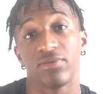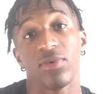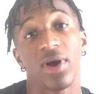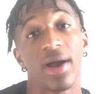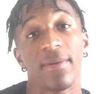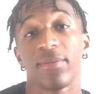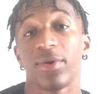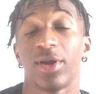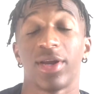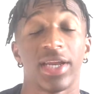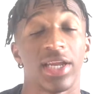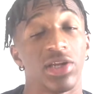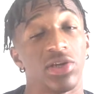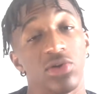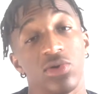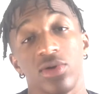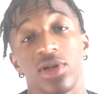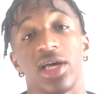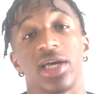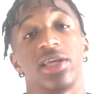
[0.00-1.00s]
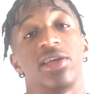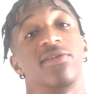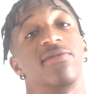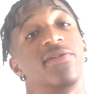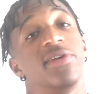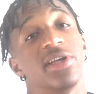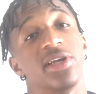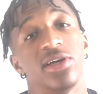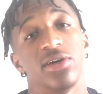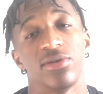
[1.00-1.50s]
what happened if they do like your
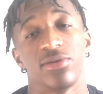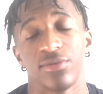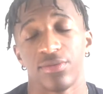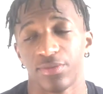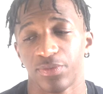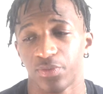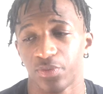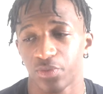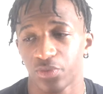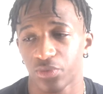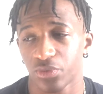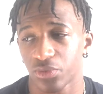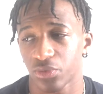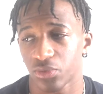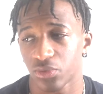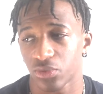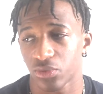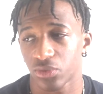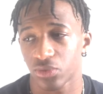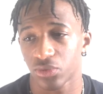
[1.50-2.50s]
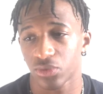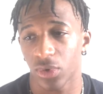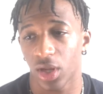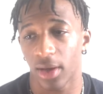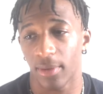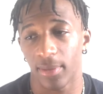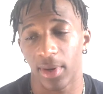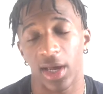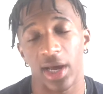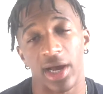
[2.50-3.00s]
video?
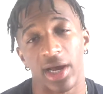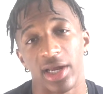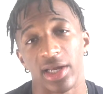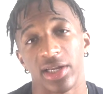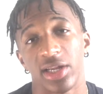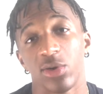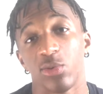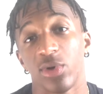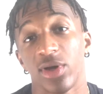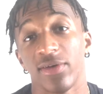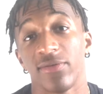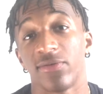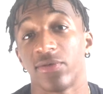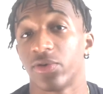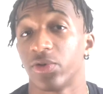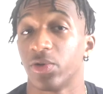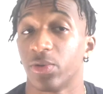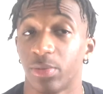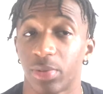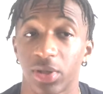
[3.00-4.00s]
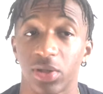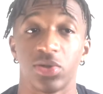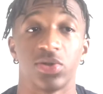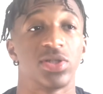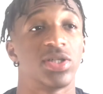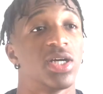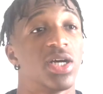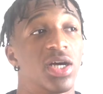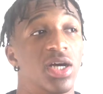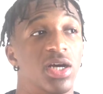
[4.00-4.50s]
I'm alright, they're waiting for you to
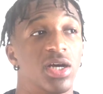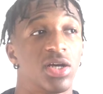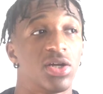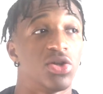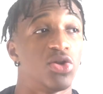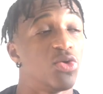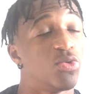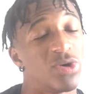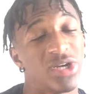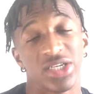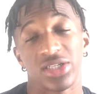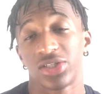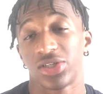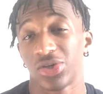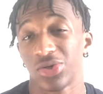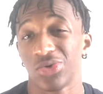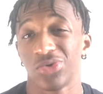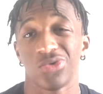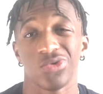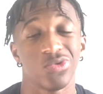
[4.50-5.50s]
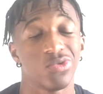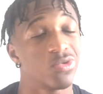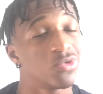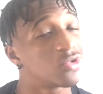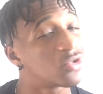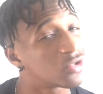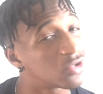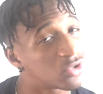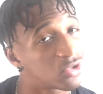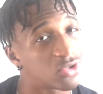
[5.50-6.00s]
post. You wait two,
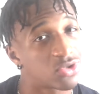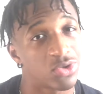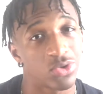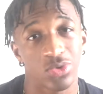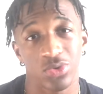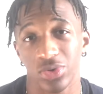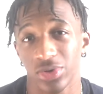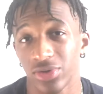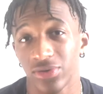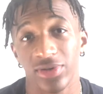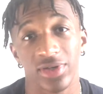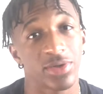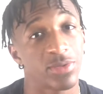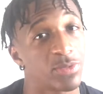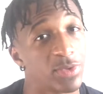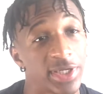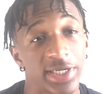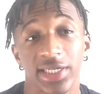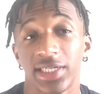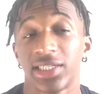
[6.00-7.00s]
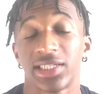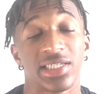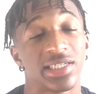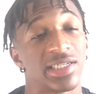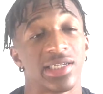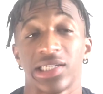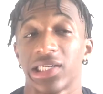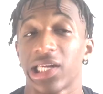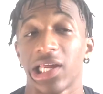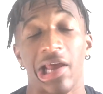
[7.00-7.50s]
three weeks,
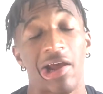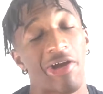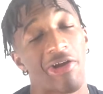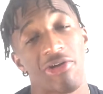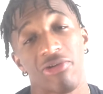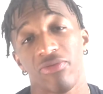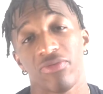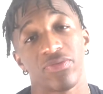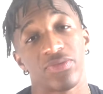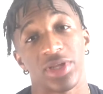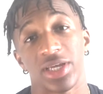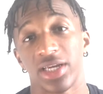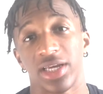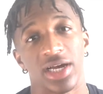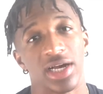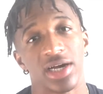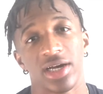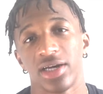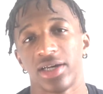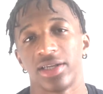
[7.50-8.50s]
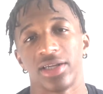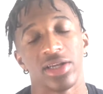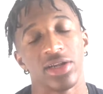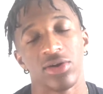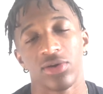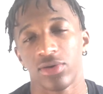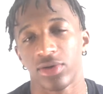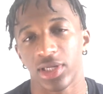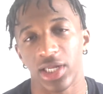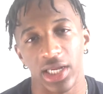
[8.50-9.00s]
they gone. They're
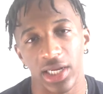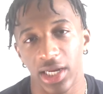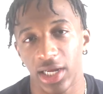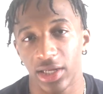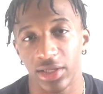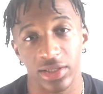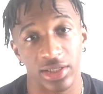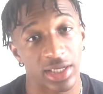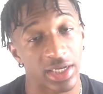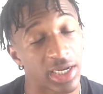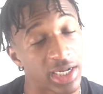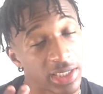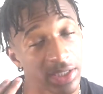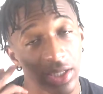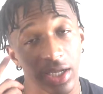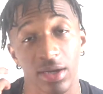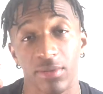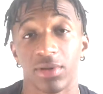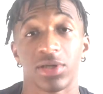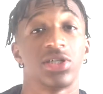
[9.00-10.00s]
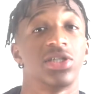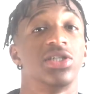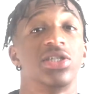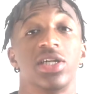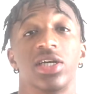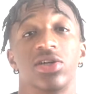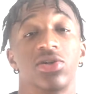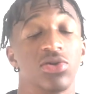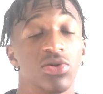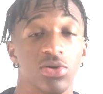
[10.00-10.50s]
not thinking about your
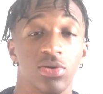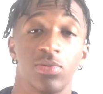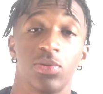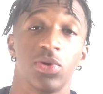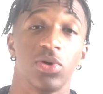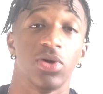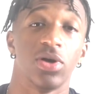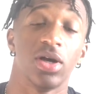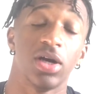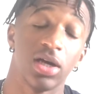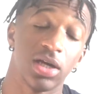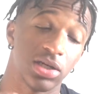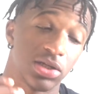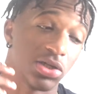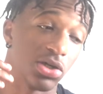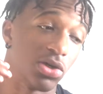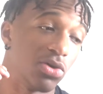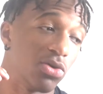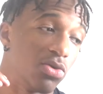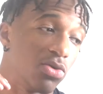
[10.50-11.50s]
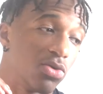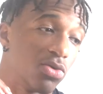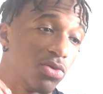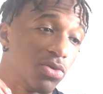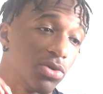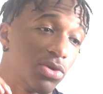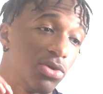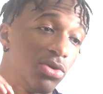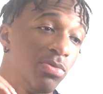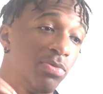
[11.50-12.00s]
channel no more. So
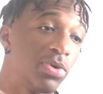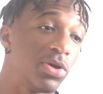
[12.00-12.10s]
you